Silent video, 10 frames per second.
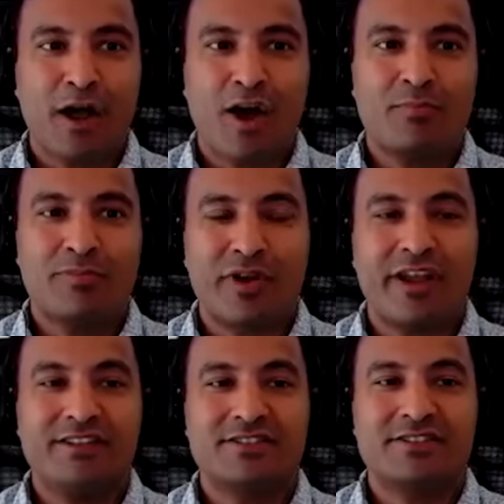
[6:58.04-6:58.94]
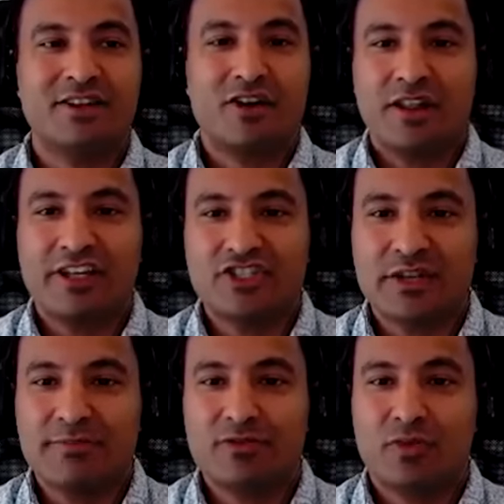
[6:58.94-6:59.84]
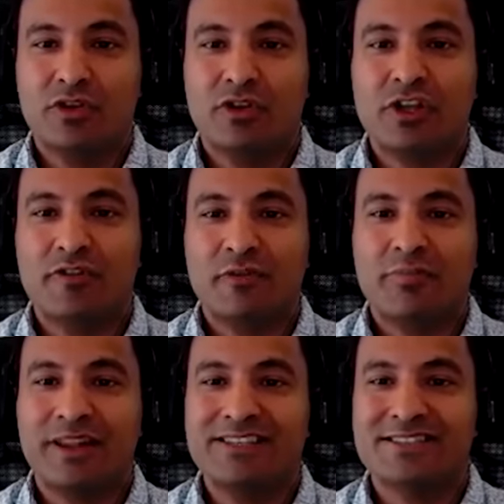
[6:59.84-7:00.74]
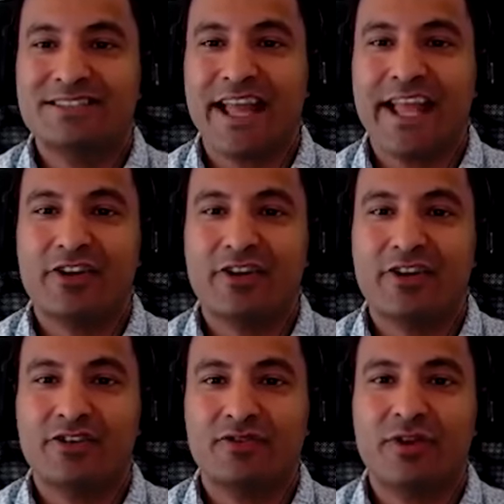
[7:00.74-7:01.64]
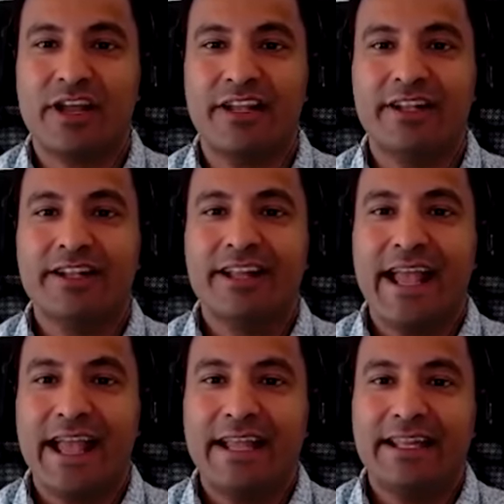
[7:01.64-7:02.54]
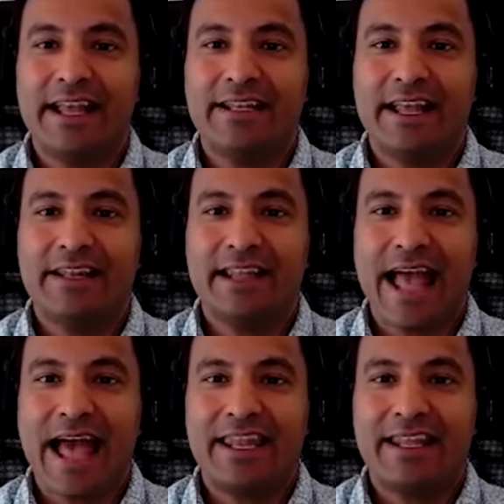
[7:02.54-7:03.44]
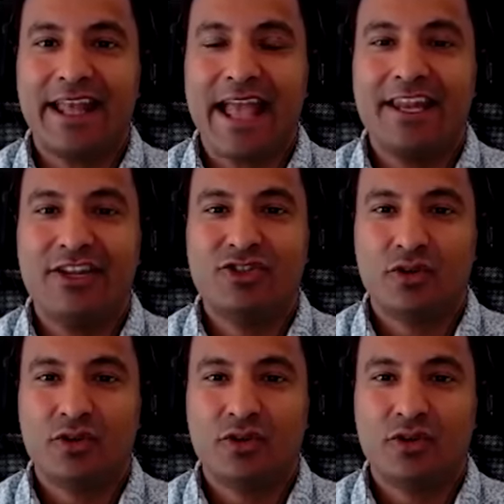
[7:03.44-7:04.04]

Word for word: Our brains are like ships. We're looking for places to anchor, right? And, and, and adding any sort of